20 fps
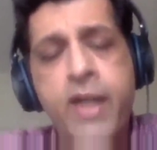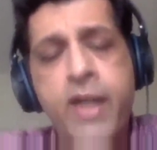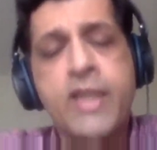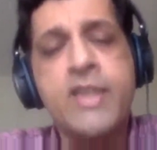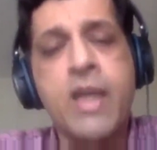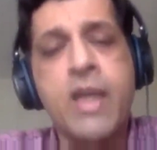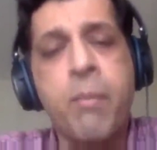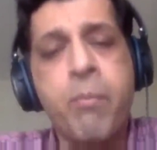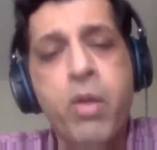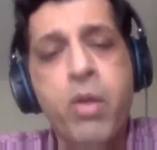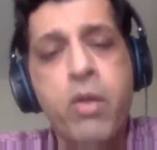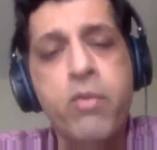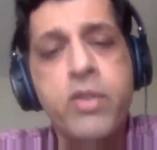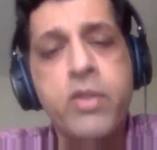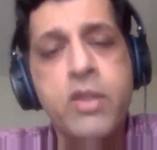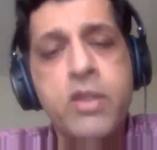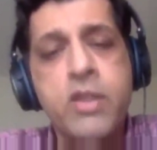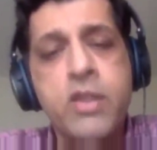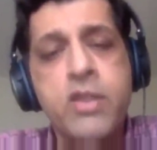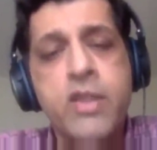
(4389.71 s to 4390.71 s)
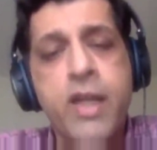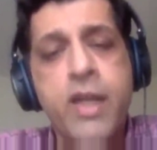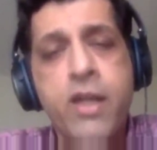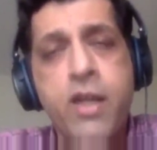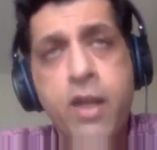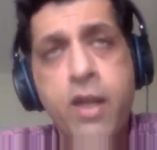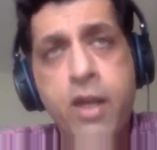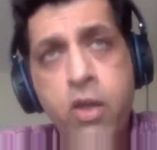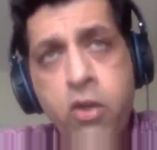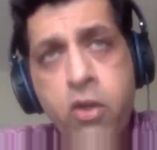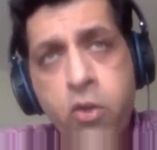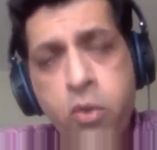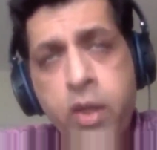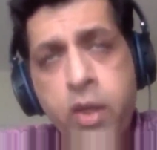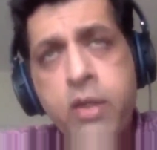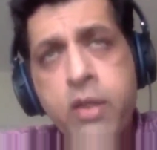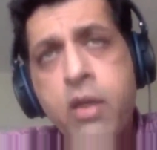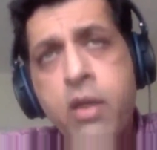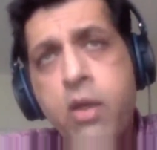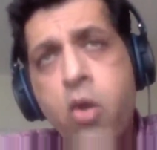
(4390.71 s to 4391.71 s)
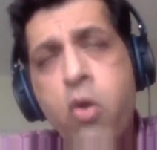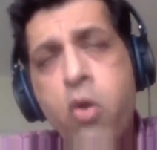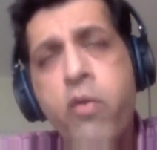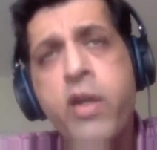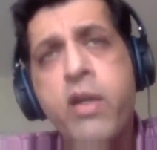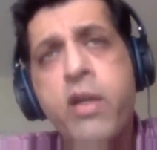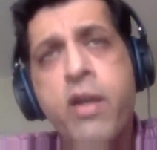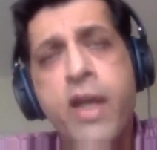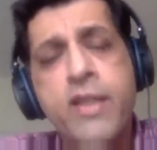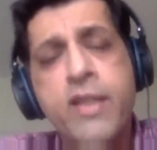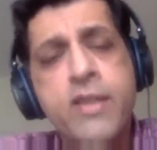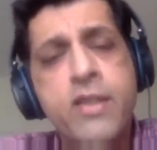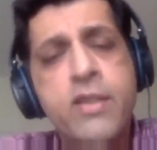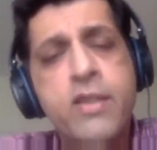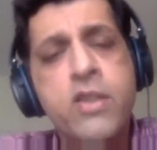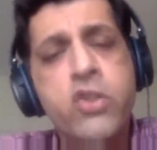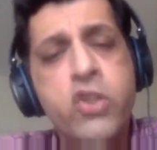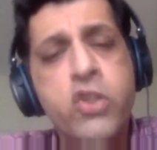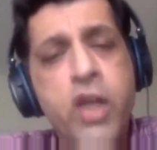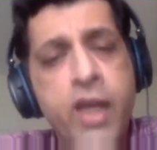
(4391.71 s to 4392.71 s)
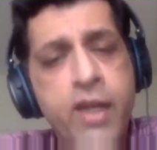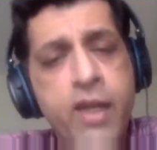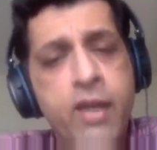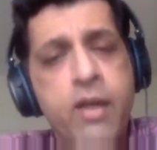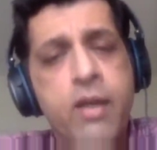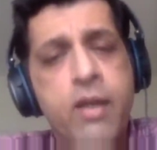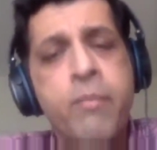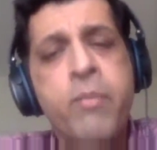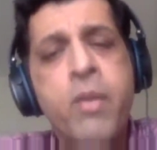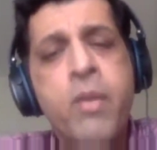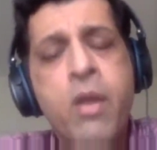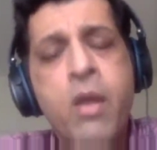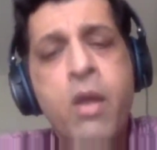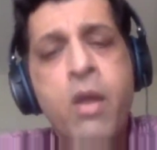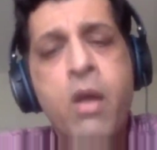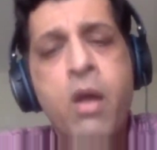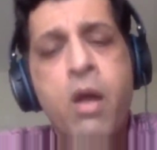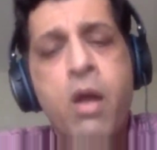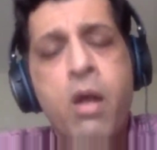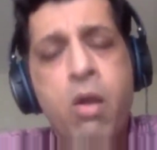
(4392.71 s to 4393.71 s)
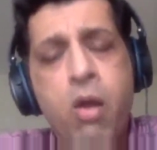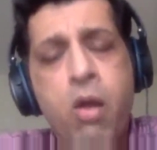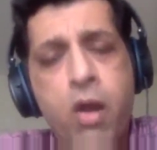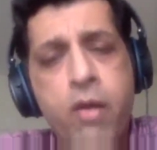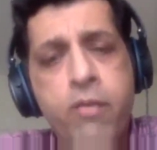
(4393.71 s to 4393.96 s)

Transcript: I think one great example of this is that during the COVID crisis in China,